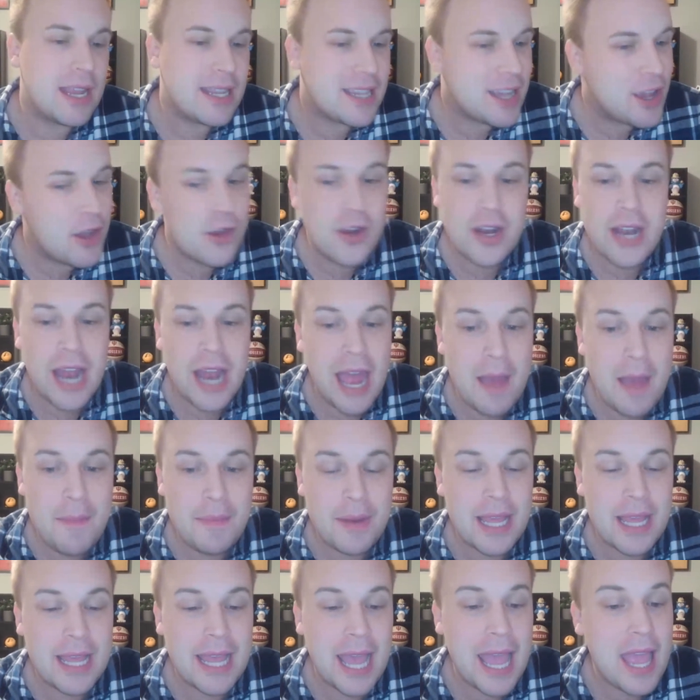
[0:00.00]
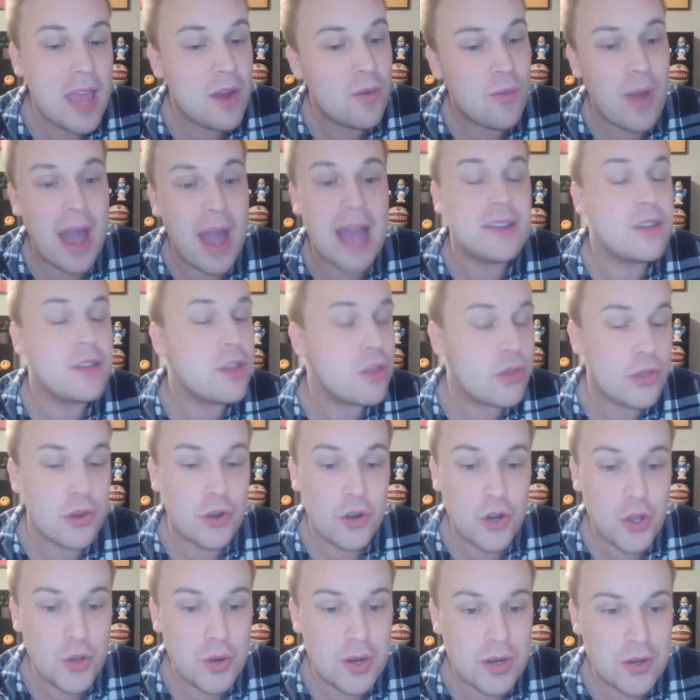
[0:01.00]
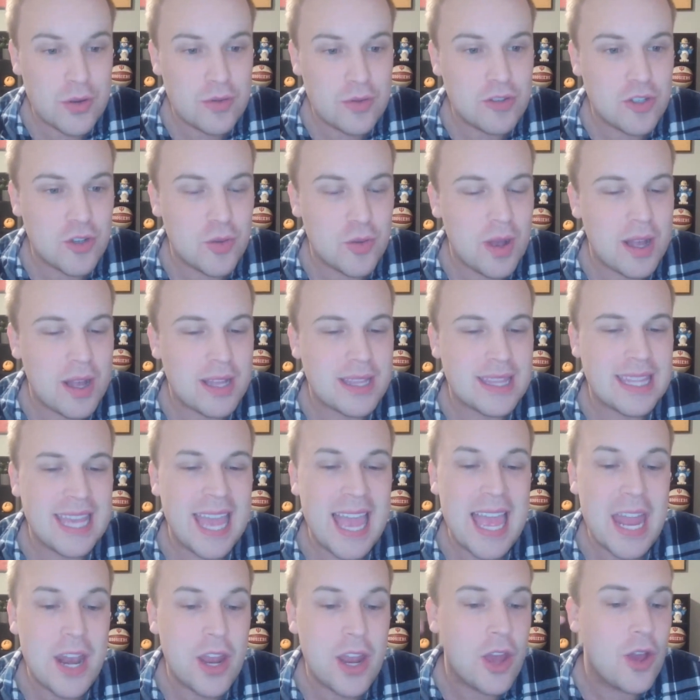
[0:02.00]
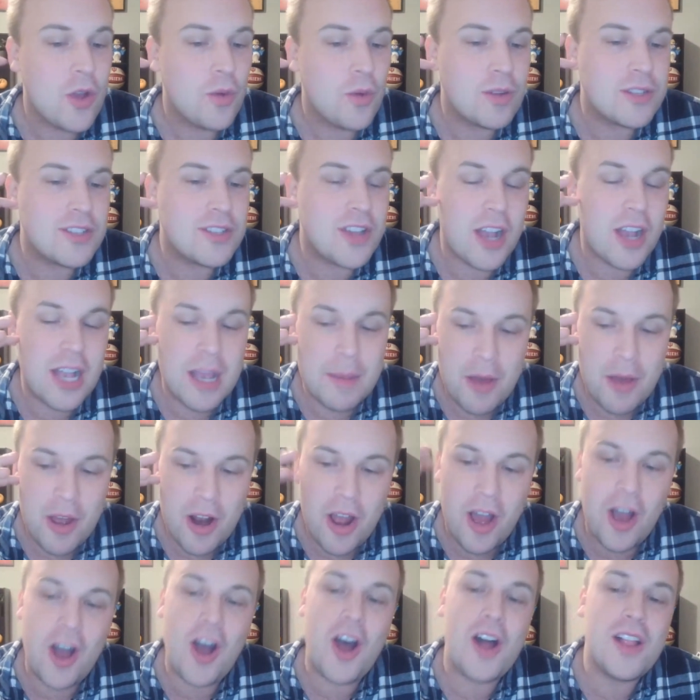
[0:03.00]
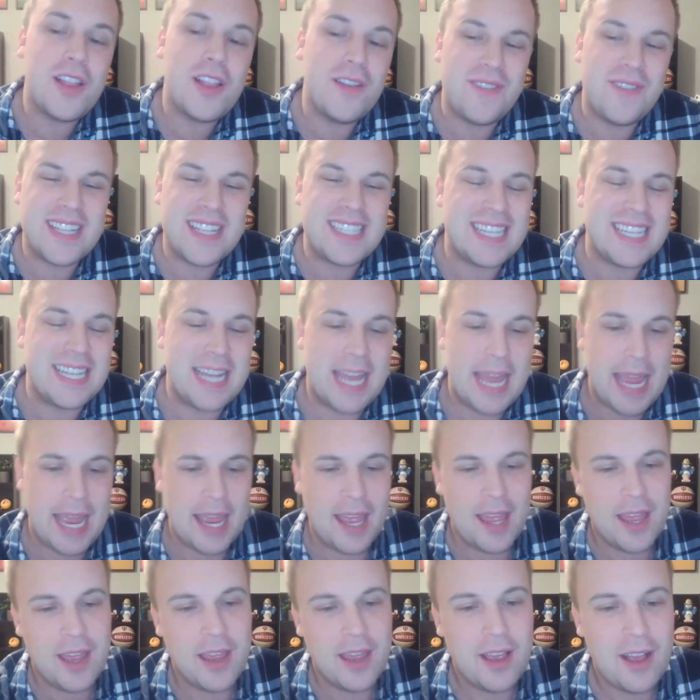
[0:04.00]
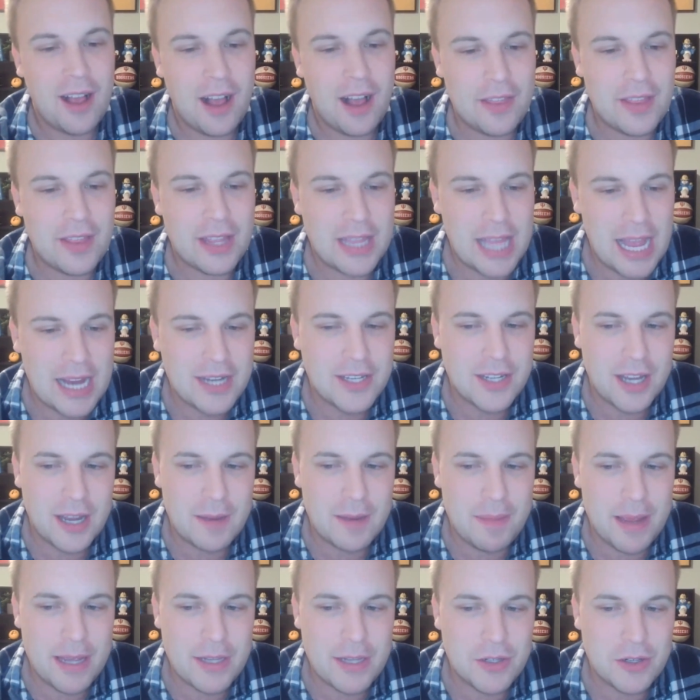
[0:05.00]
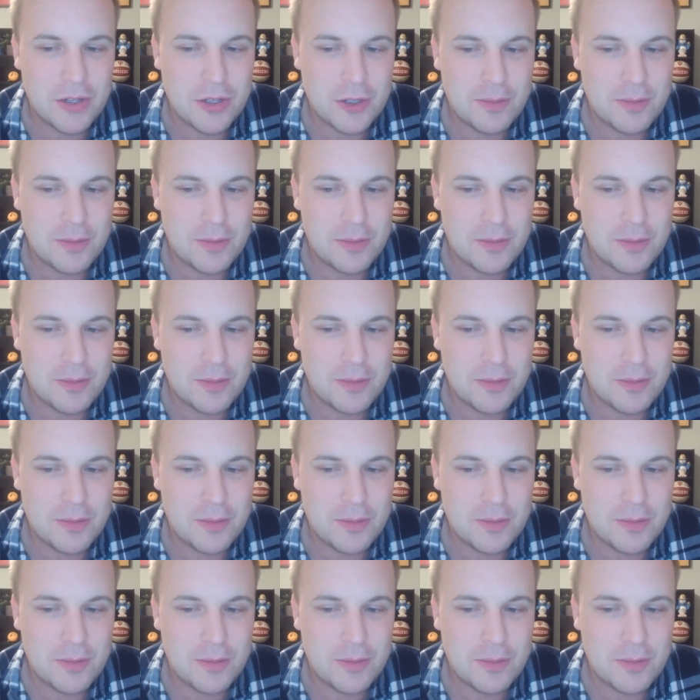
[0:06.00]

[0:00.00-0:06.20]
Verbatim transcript: Could it happen again? Why did the third unit do so well at the end? We'll talk about all of it today on the Locked On Pacers